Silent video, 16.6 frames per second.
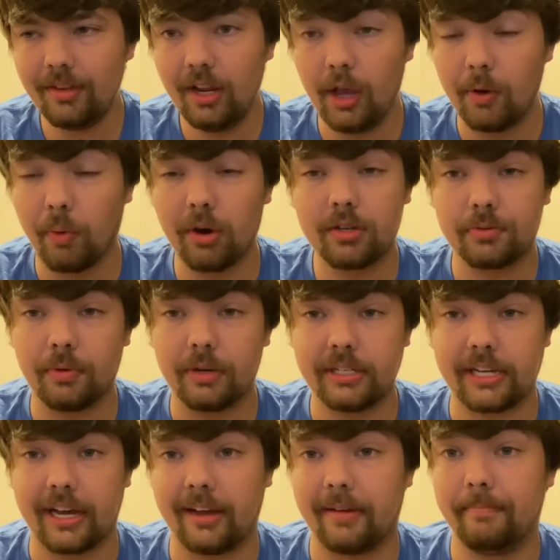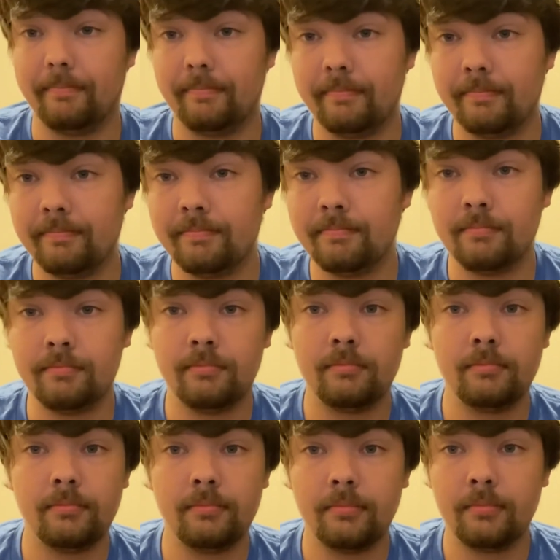It worked one time,
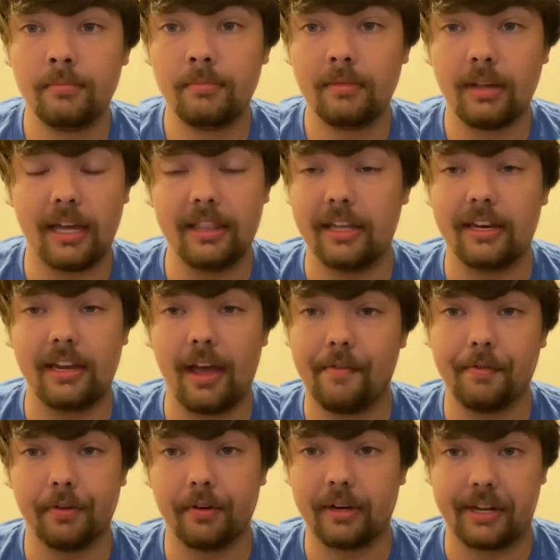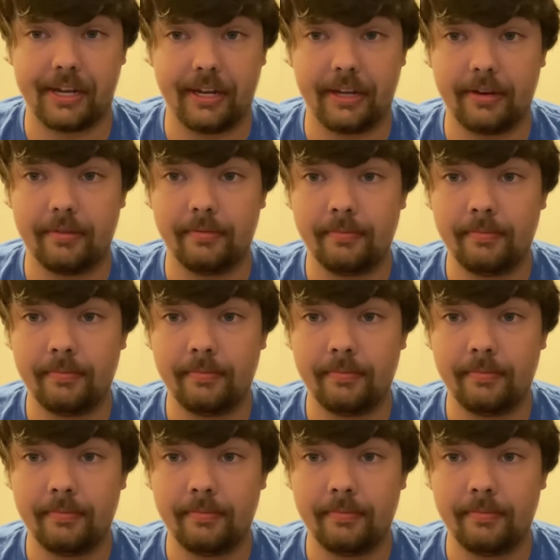and then never again.